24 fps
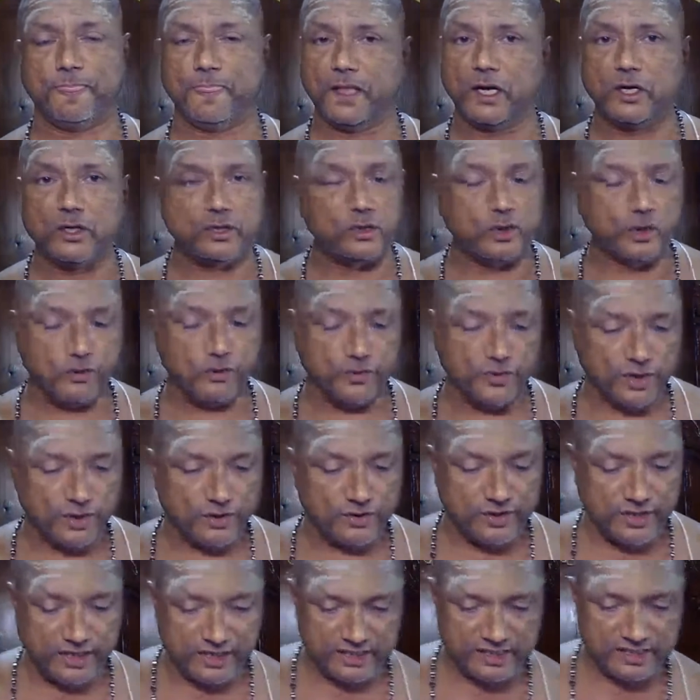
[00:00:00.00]
So
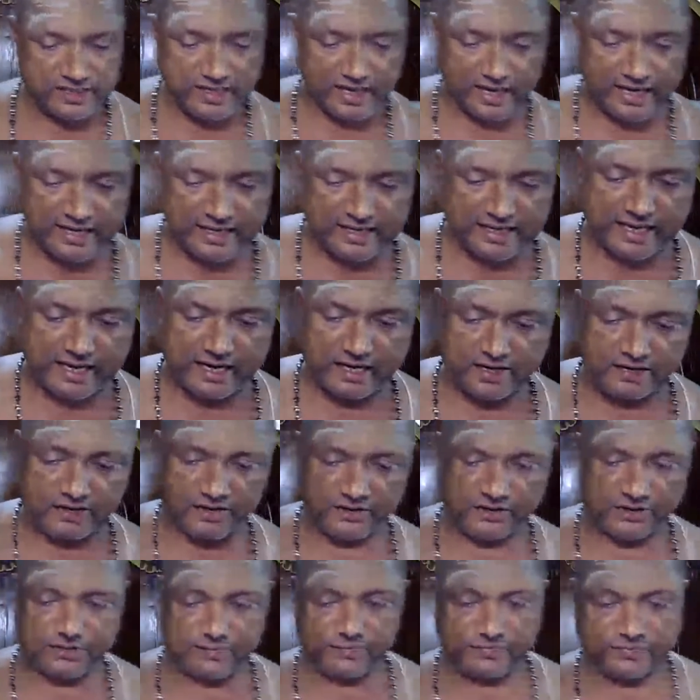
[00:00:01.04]
these 9
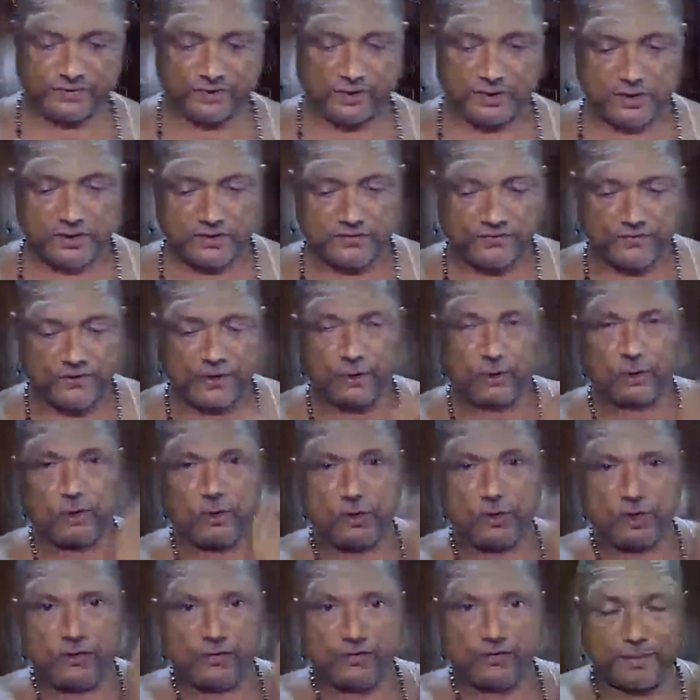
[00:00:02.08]
characters.
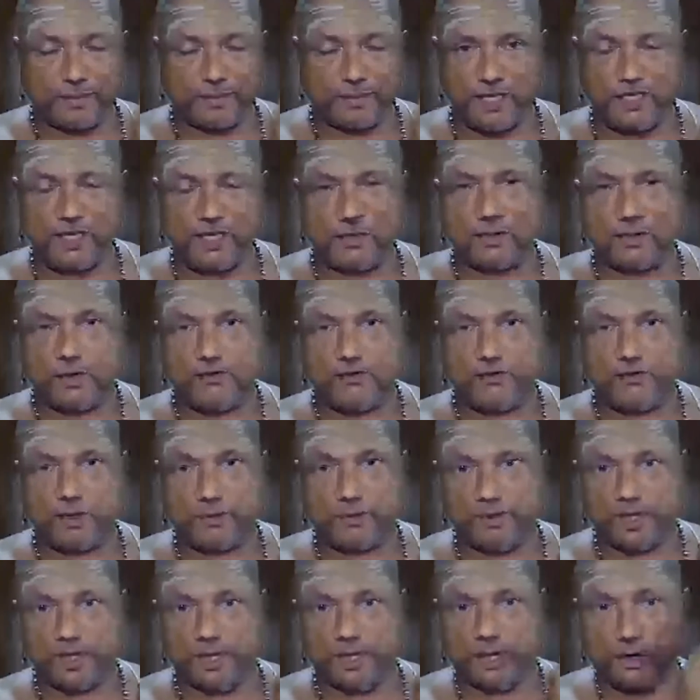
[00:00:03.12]
So
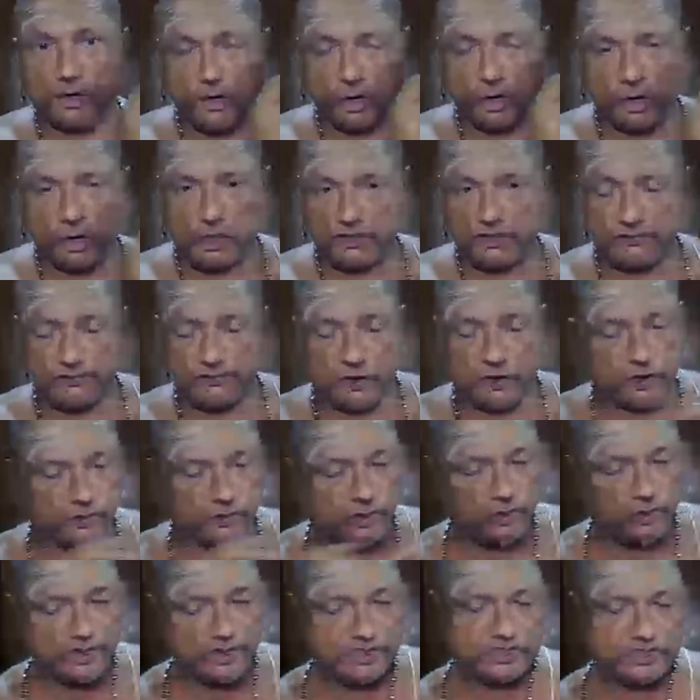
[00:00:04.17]
from the gross form
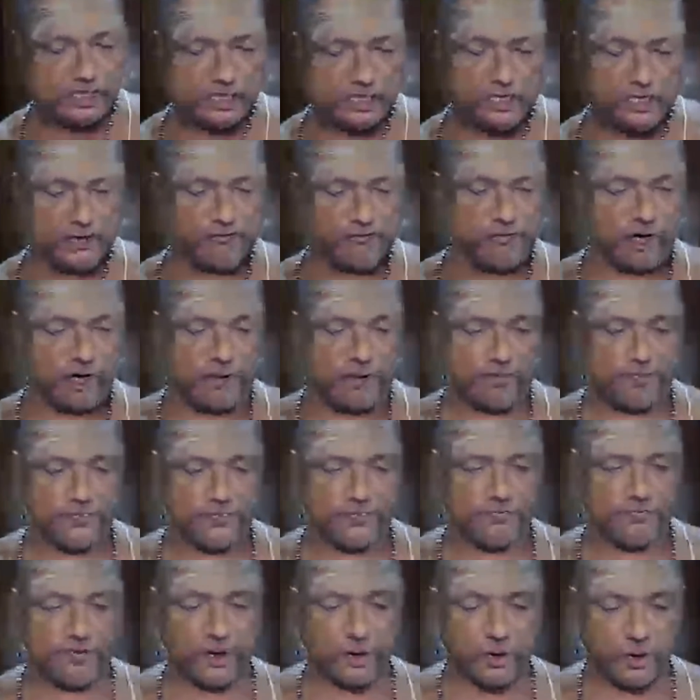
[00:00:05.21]
to the subtle form,
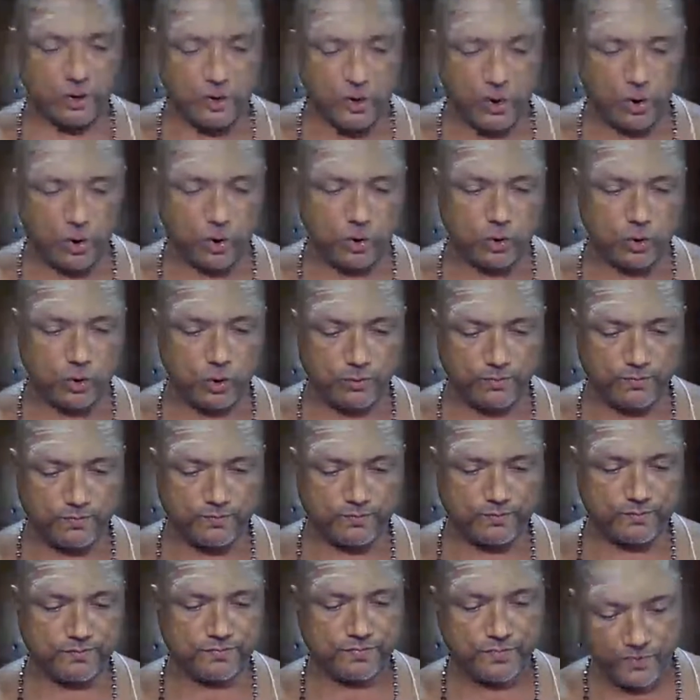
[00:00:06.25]
when you go
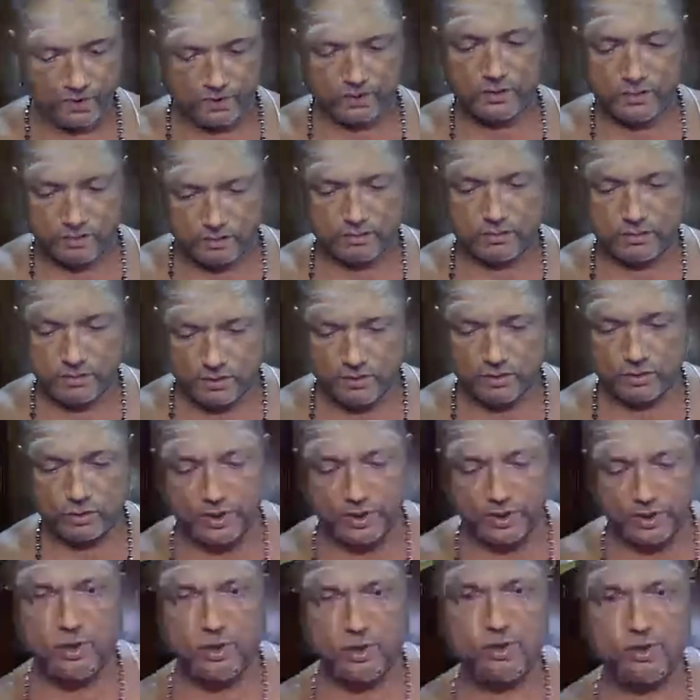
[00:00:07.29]
to
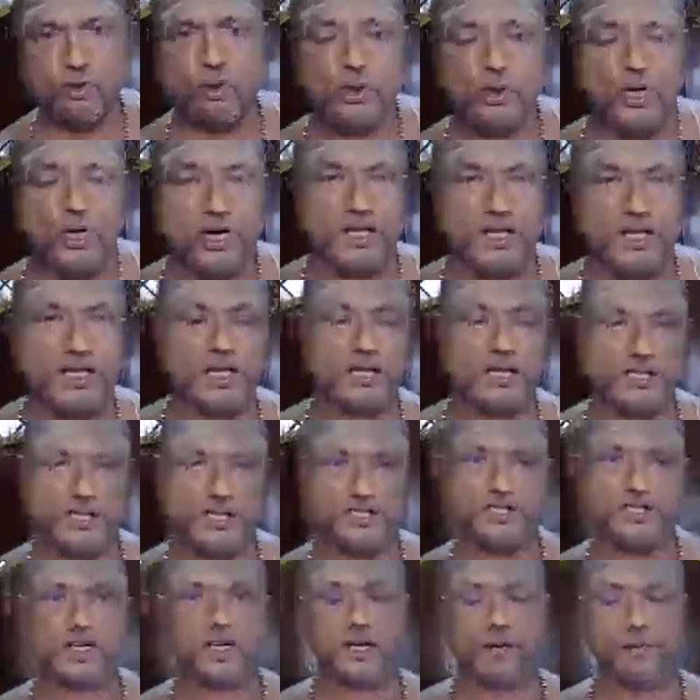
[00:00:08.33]
bindu, nada,
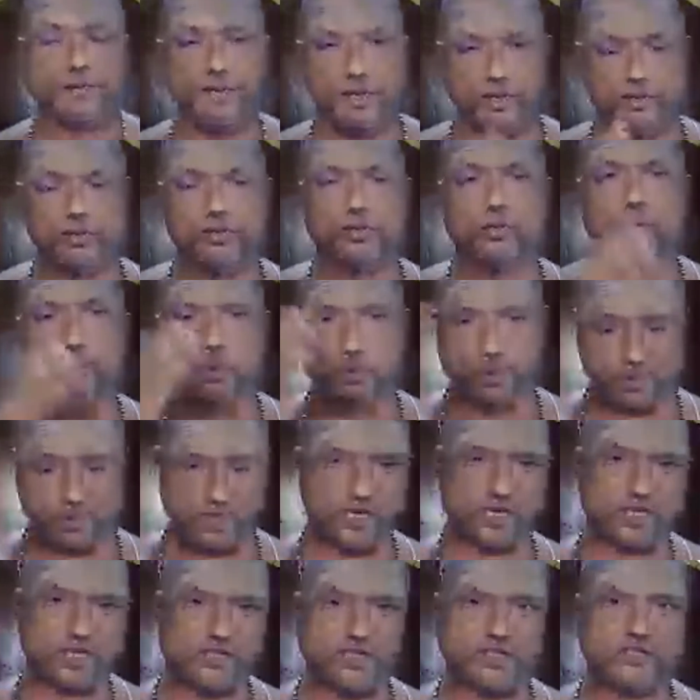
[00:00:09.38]
etc., bindu,
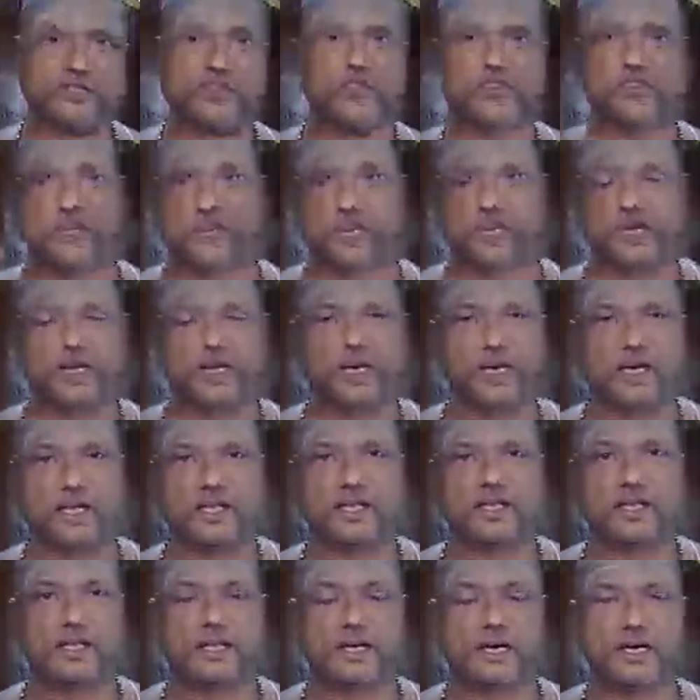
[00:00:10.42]
ardha chandra,
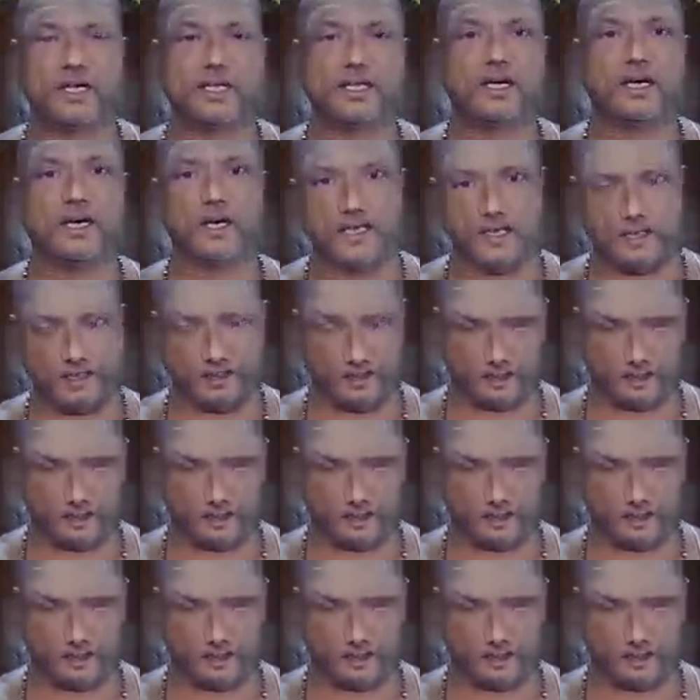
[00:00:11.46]
nada,